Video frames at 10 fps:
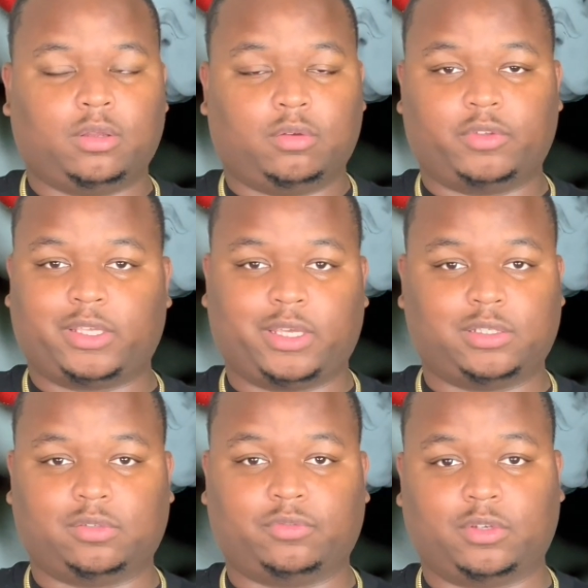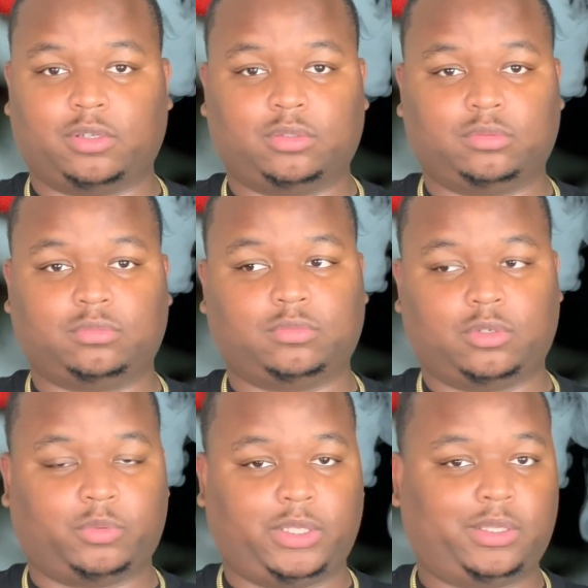on vacation for the
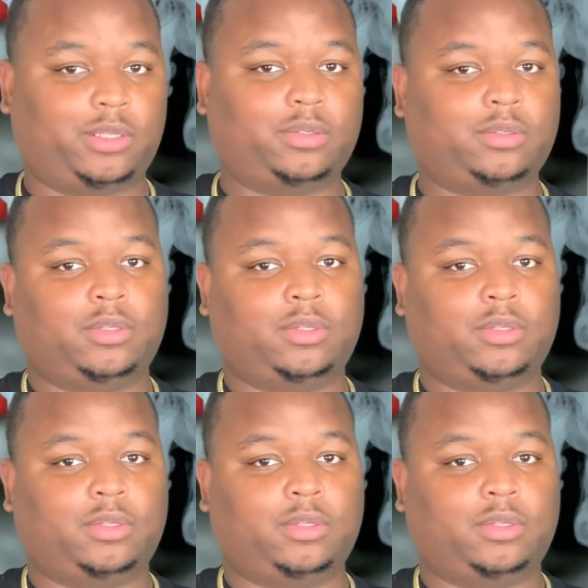weekend,